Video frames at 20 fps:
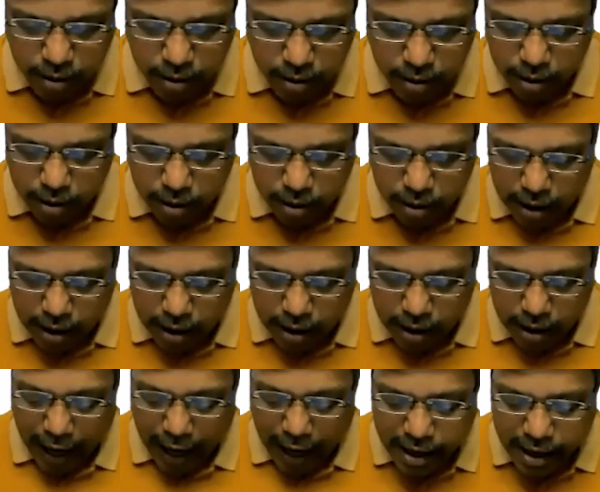and
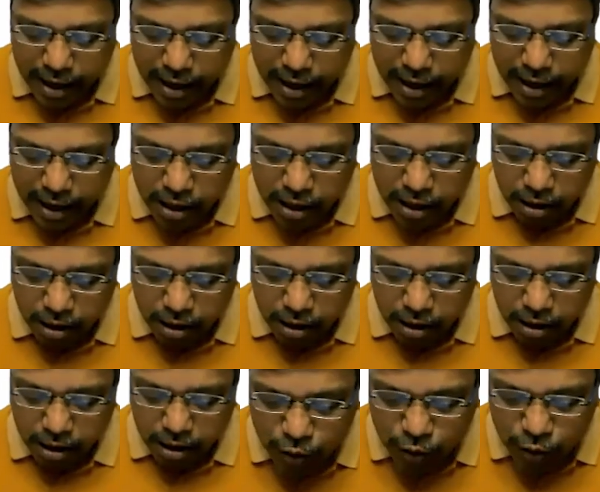0
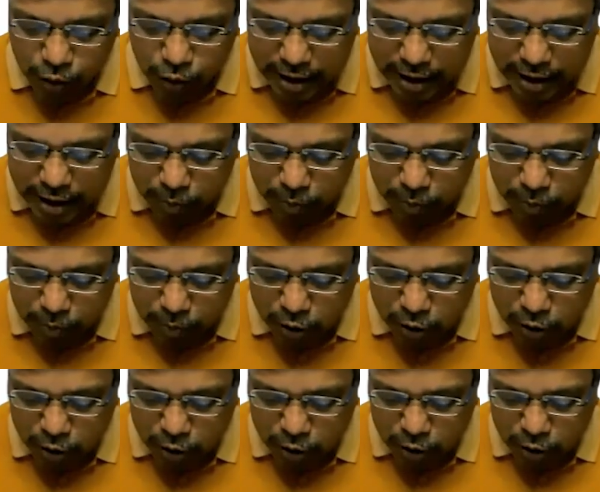
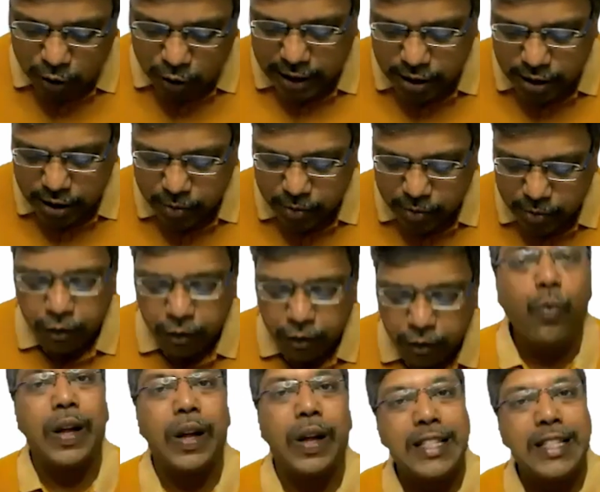jumps of 1
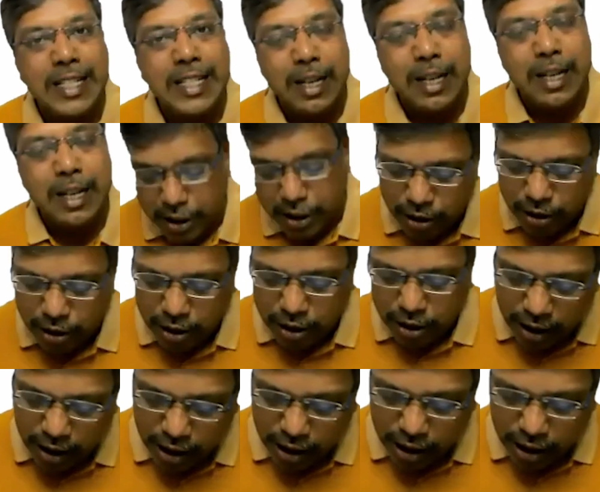step each. It is